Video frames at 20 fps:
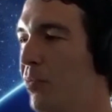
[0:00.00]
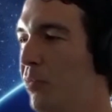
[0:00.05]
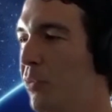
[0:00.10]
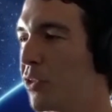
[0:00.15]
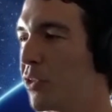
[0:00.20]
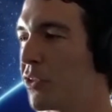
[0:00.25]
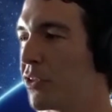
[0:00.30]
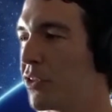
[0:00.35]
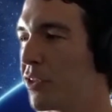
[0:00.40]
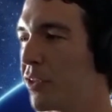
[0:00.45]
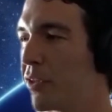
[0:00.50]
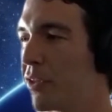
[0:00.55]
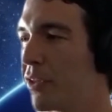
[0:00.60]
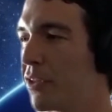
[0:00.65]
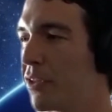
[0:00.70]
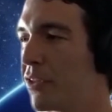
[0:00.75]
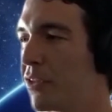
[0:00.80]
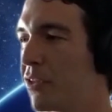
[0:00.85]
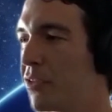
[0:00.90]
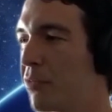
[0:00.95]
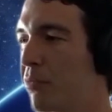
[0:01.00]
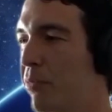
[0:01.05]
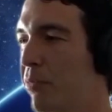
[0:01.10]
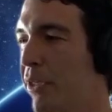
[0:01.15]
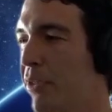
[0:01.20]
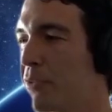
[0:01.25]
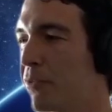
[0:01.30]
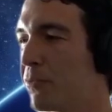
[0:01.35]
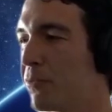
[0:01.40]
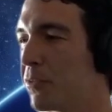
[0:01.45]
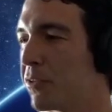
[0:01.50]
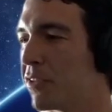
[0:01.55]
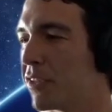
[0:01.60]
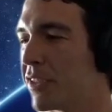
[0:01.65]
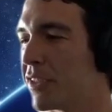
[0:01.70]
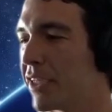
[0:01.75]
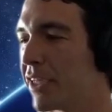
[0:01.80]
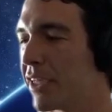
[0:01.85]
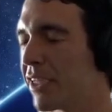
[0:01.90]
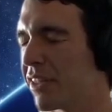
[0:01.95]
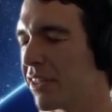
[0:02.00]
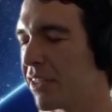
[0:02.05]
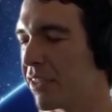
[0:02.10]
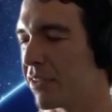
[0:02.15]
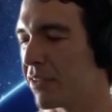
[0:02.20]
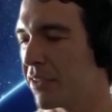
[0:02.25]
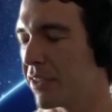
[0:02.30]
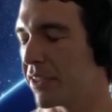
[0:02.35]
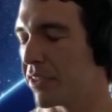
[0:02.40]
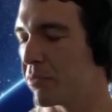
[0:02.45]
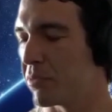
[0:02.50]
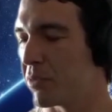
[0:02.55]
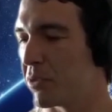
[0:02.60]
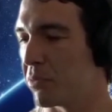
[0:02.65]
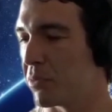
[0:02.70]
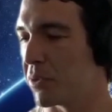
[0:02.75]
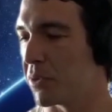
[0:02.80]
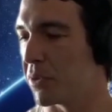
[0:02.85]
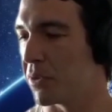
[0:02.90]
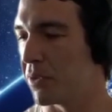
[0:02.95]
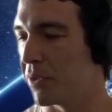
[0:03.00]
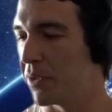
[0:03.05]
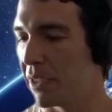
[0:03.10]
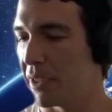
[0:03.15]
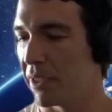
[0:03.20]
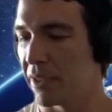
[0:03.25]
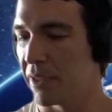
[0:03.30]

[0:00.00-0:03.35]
mysterious and powerful thing, and that a lot of people